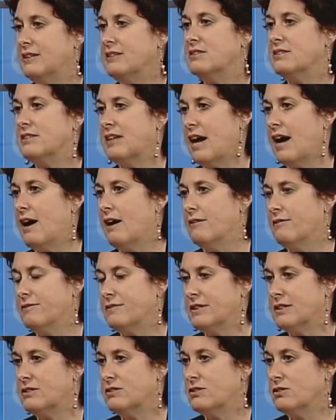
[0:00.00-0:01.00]
key
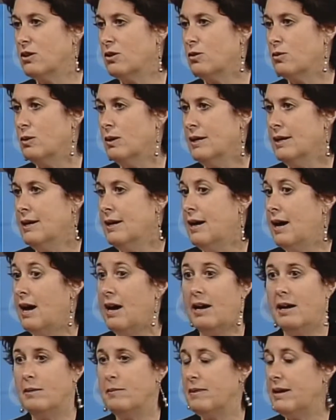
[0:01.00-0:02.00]
staff. And so
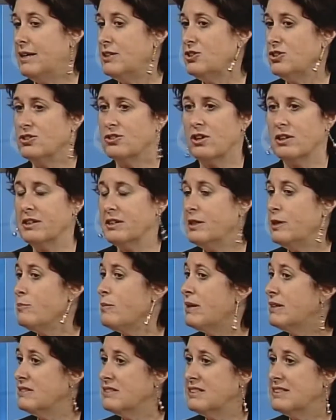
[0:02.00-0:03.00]
I just got an
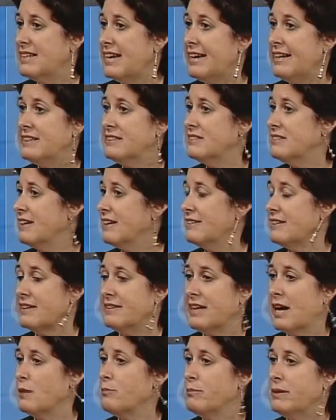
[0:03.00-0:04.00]
email today saying
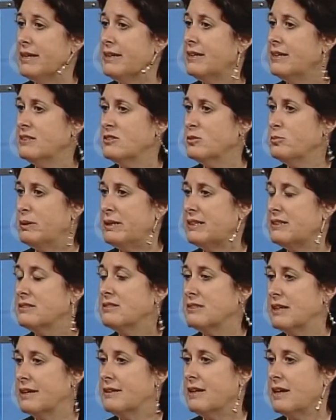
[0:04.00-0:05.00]
that meeting is
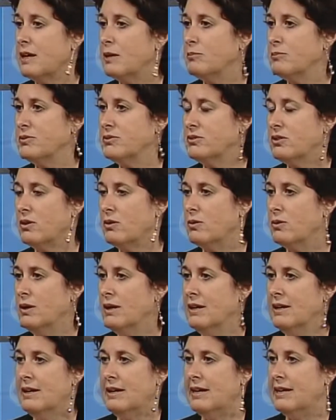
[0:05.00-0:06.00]
being set up.
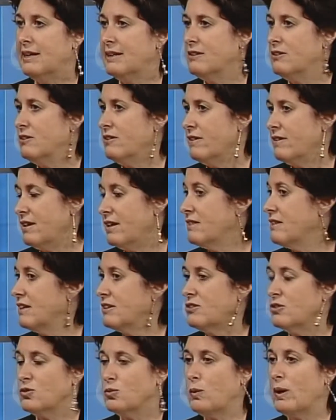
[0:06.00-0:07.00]
So, and they
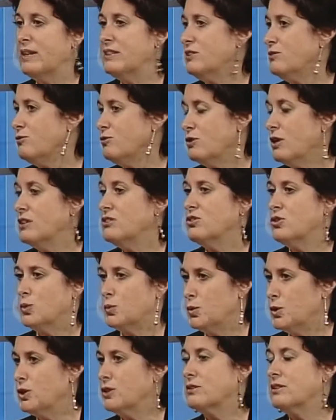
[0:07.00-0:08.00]
think there's ways for us
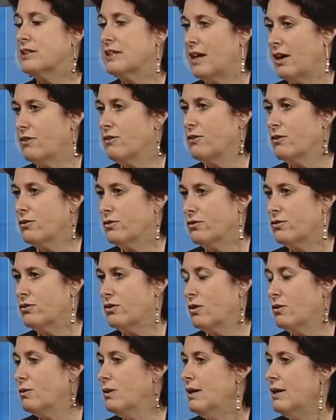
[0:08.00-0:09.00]
to work together.
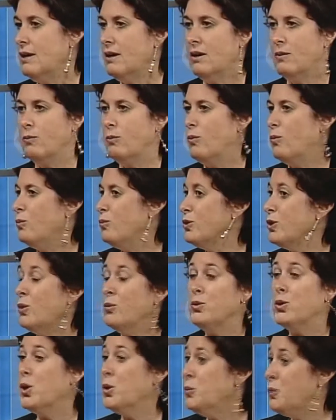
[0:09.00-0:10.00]
So we
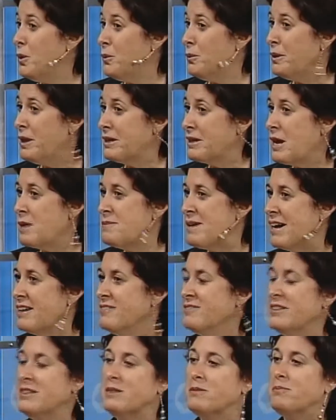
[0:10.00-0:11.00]
don't know what will come
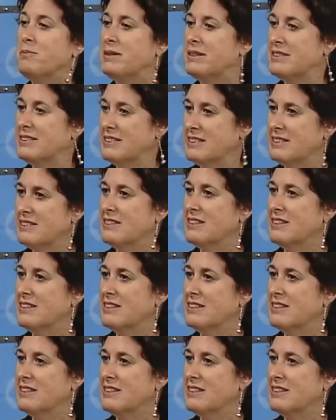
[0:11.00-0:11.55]
out of it, but